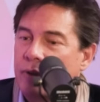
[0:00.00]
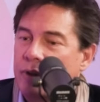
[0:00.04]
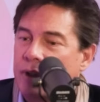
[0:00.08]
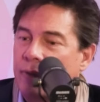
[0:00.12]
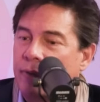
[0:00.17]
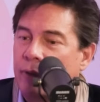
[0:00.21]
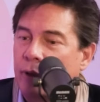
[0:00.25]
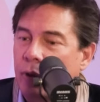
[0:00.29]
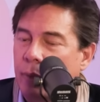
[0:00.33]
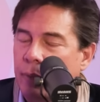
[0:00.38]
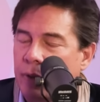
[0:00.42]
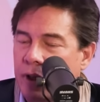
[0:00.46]

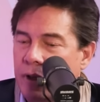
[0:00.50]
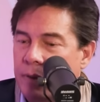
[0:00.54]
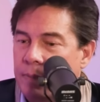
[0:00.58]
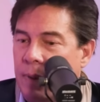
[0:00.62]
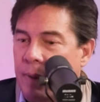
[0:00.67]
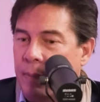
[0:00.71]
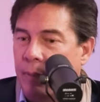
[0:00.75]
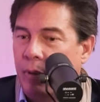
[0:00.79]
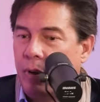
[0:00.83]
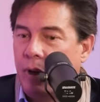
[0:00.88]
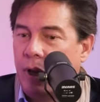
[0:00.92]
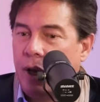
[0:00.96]
difficult because
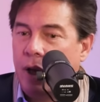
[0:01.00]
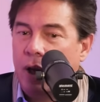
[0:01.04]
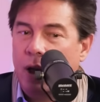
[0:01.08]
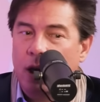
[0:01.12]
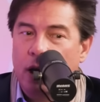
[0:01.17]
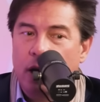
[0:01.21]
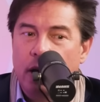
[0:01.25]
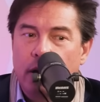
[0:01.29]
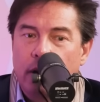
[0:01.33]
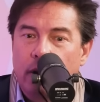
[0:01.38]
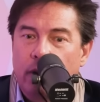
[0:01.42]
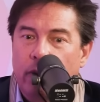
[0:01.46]
people are like,
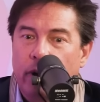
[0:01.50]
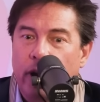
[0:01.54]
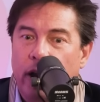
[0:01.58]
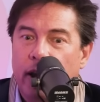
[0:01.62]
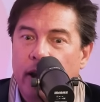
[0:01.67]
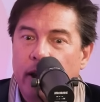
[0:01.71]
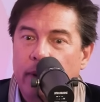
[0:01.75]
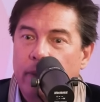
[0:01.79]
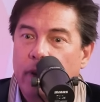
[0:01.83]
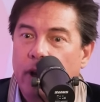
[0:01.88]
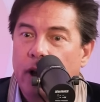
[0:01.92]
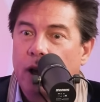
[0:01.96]

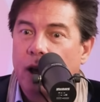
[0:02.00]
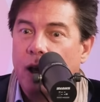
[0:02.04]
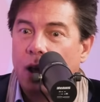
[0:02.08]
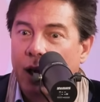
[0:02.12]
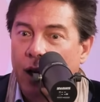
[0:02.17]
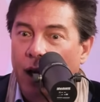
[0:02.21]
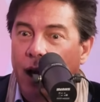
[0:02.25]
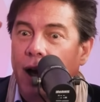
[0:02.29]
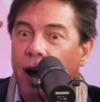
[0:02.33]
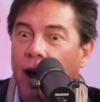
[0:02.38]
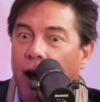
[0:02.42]
wait a minute,